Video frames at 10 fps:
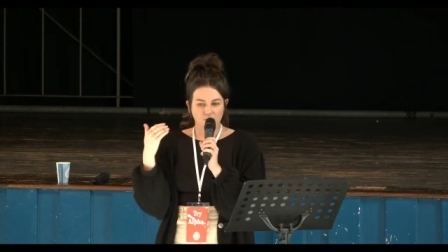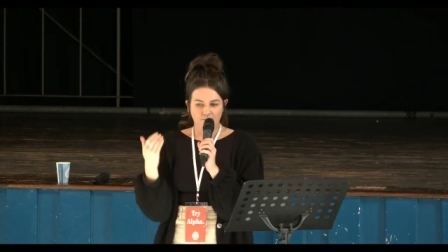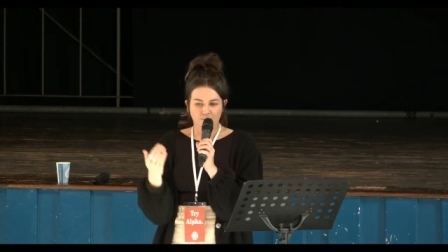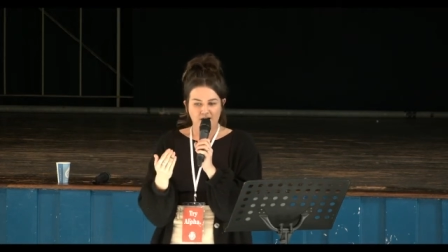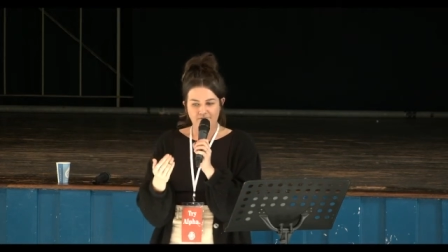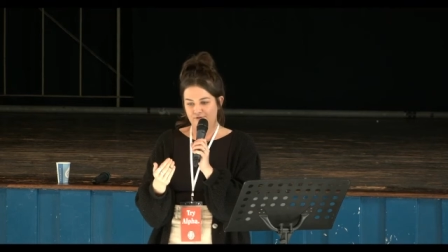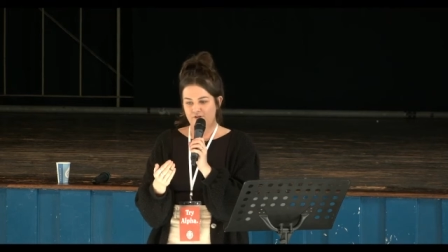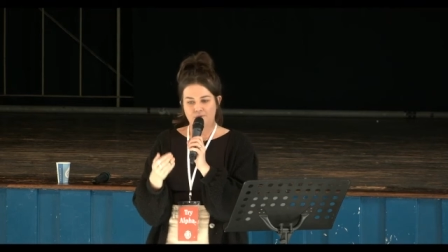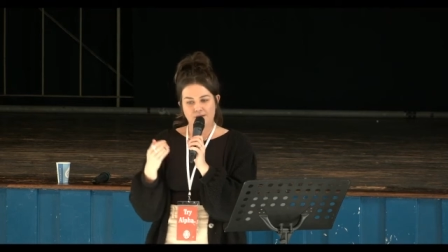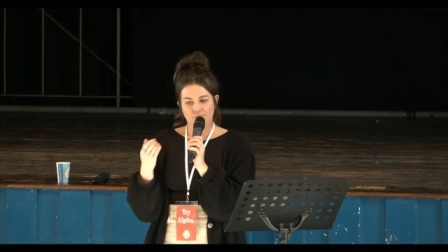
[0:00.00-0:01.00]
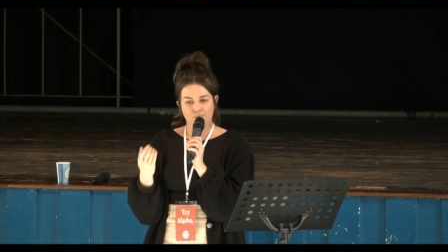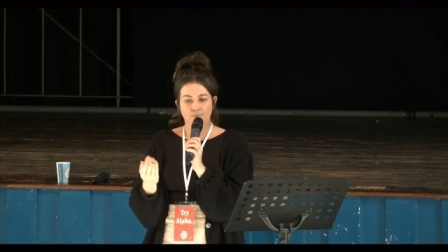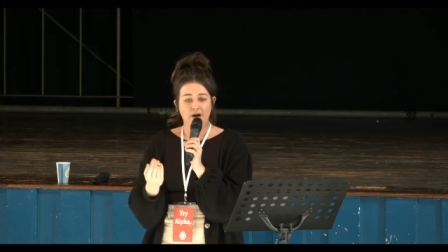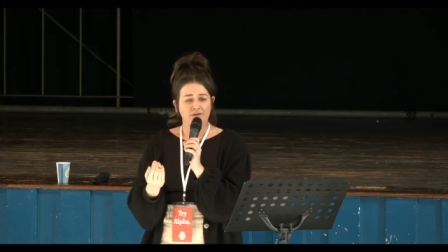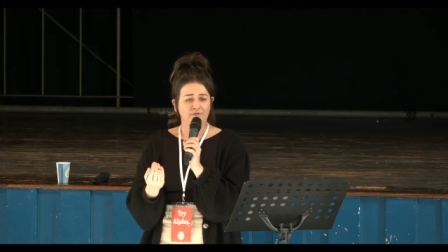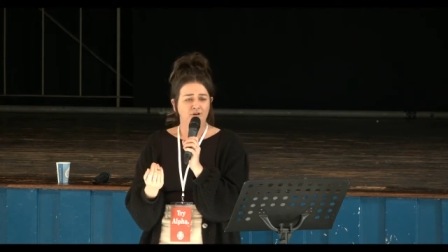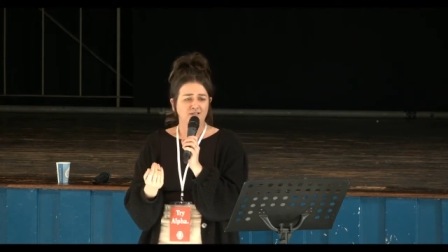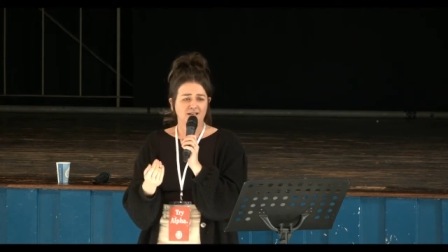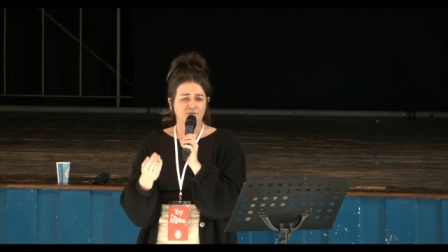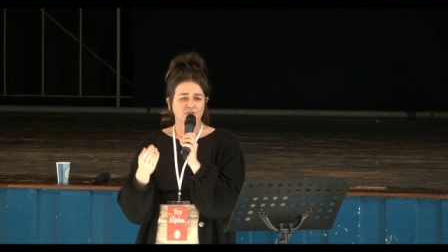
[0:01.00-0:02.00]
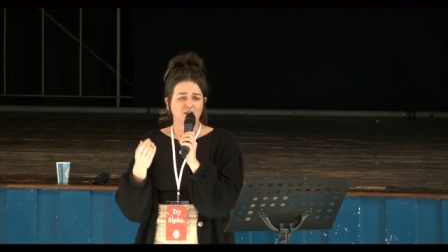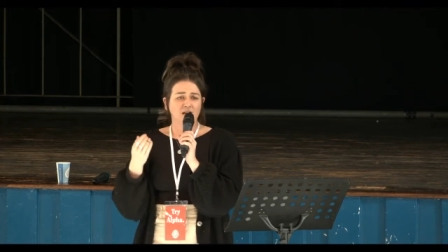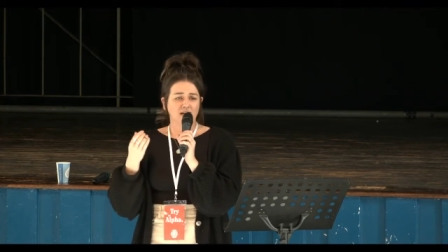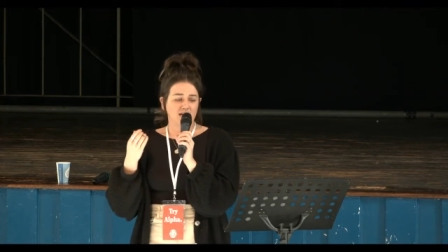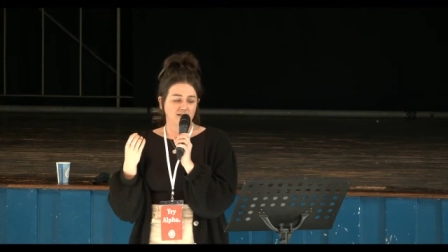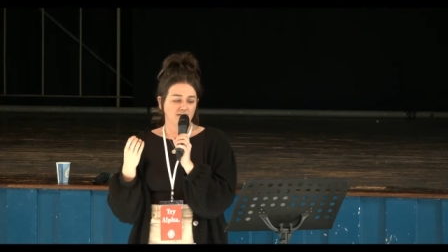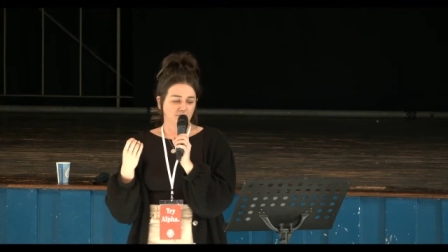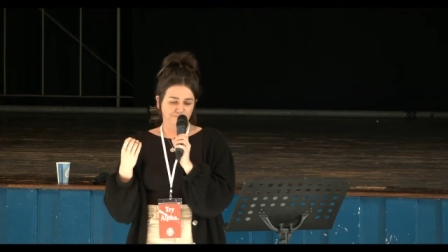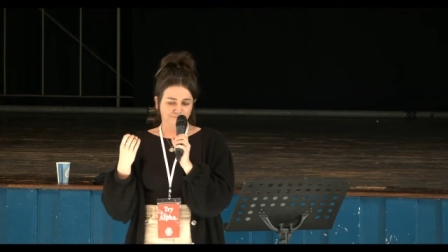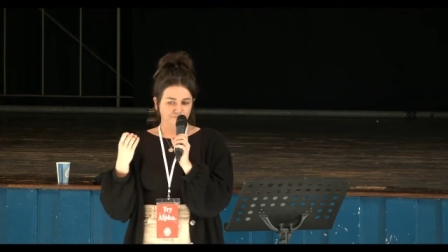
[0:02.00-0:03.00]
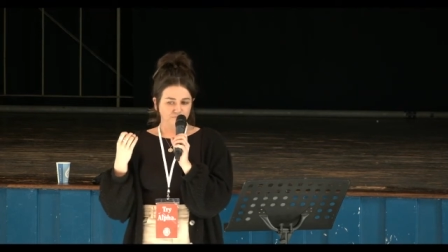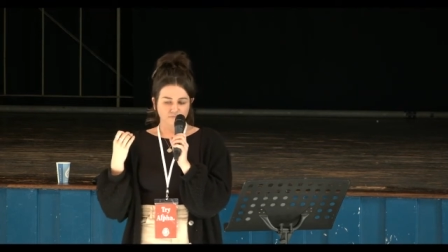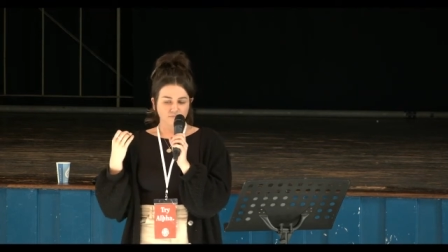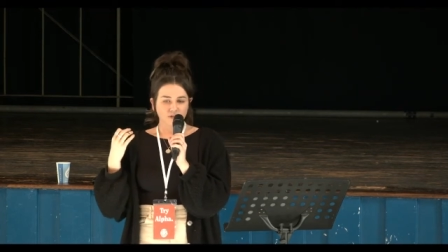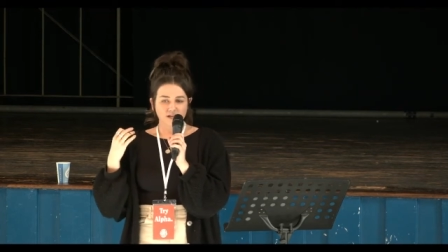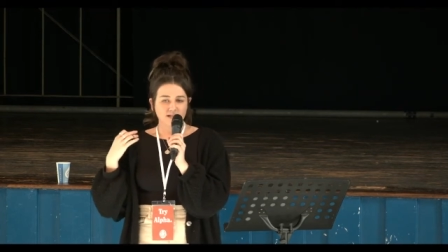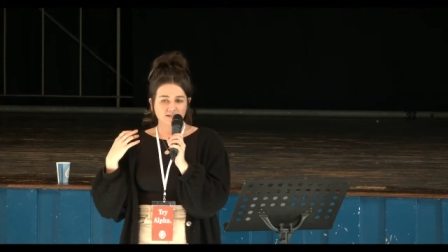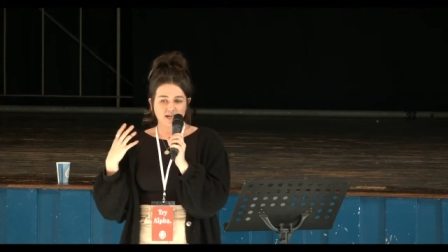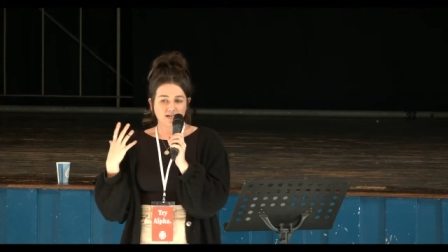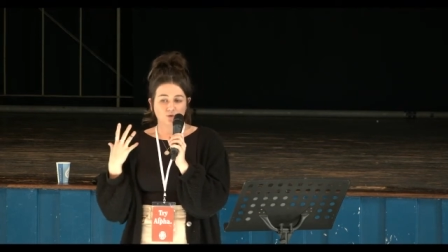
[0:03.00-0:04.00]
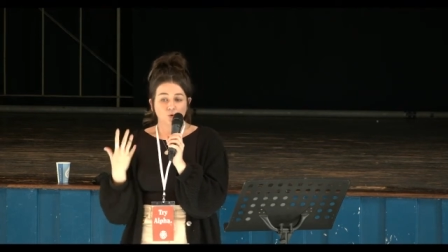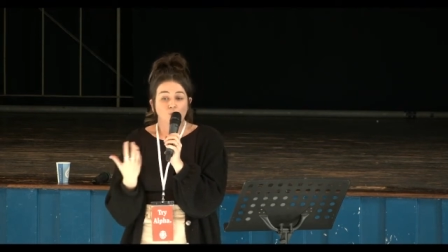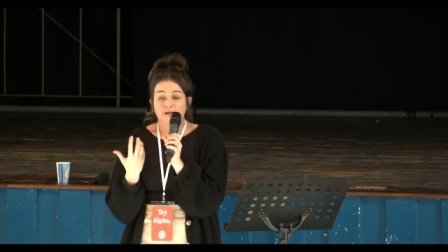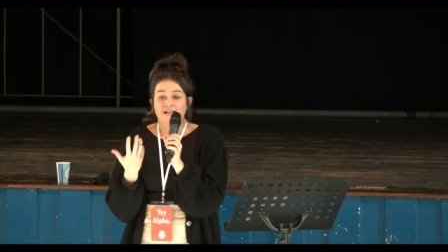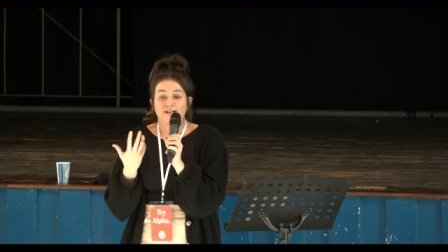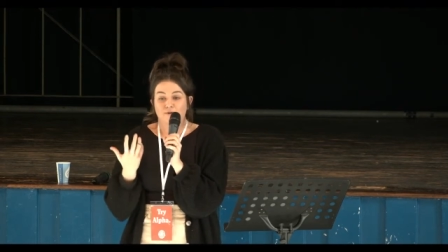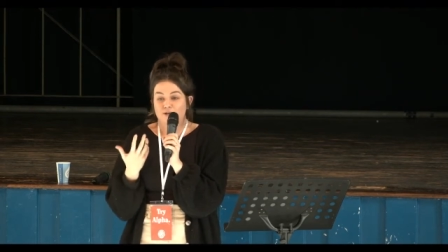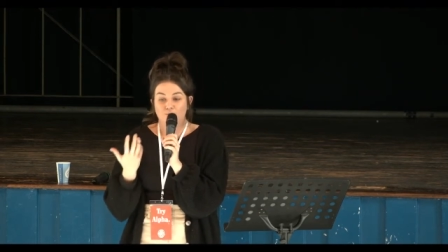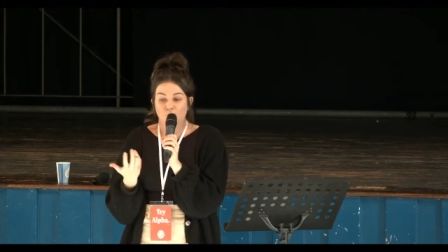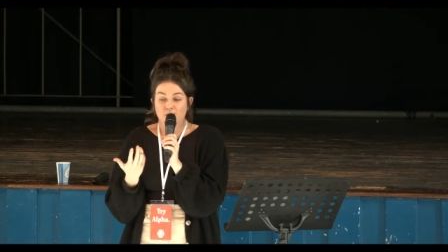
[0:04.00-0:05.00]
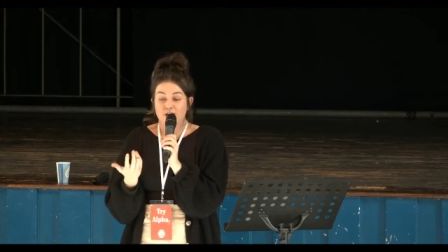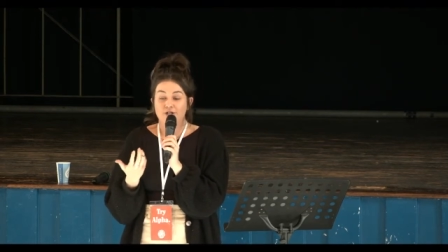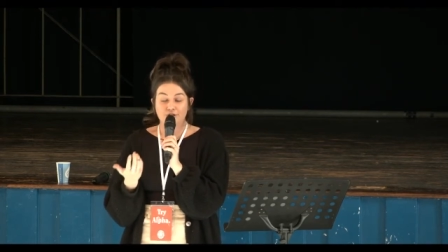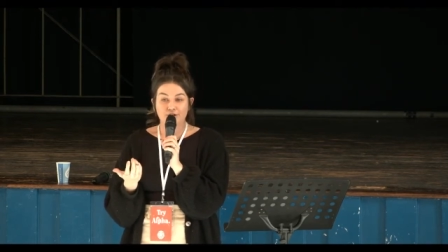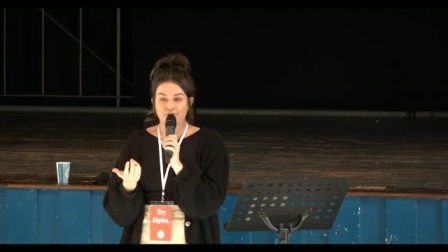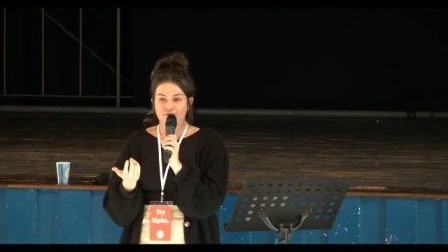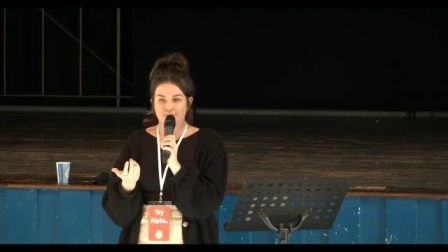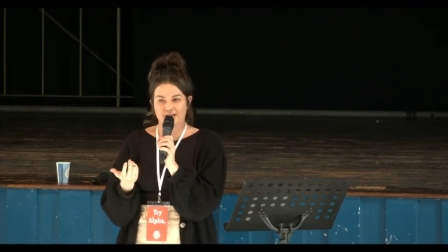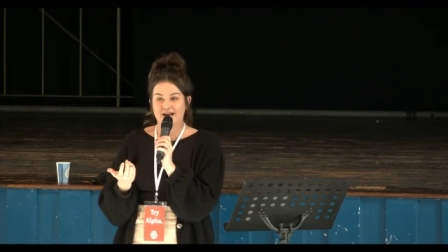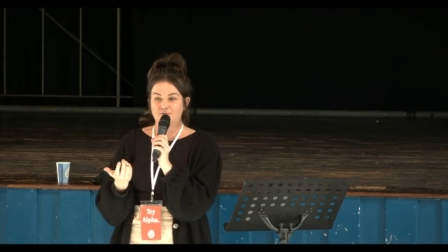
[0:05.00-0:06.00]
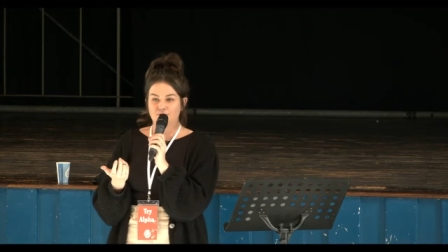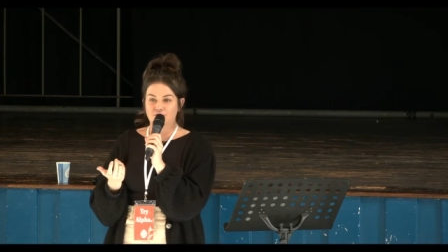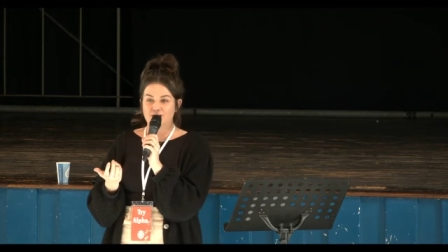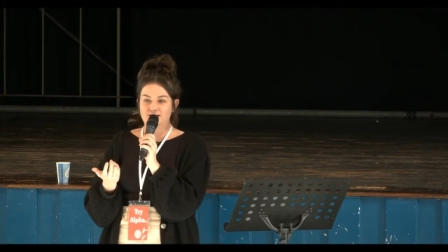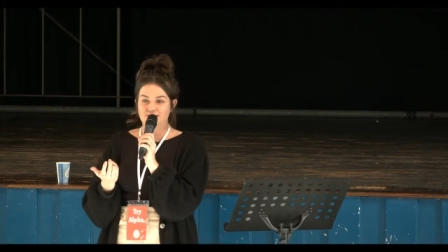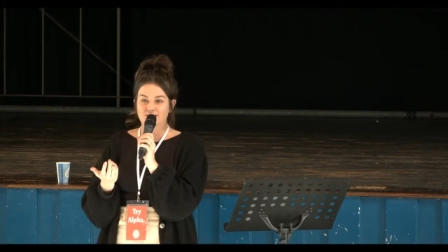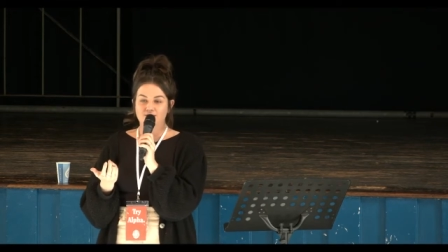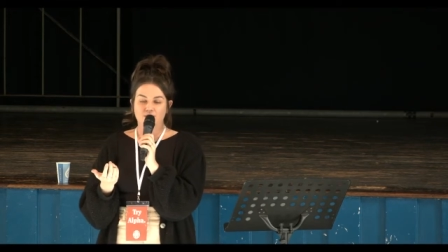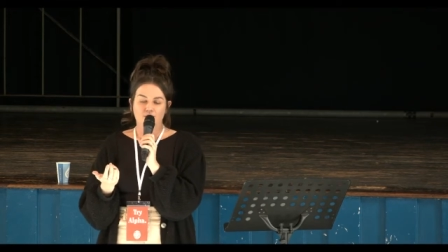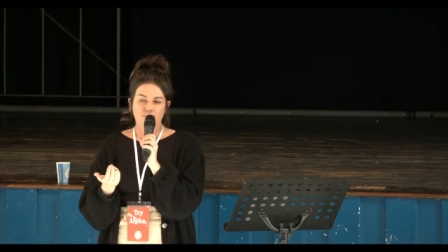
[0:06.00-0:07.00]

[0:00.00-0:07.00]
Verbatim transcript: praying for other people and praying for ourselves is is is all we is what we can do to encounter Jesus.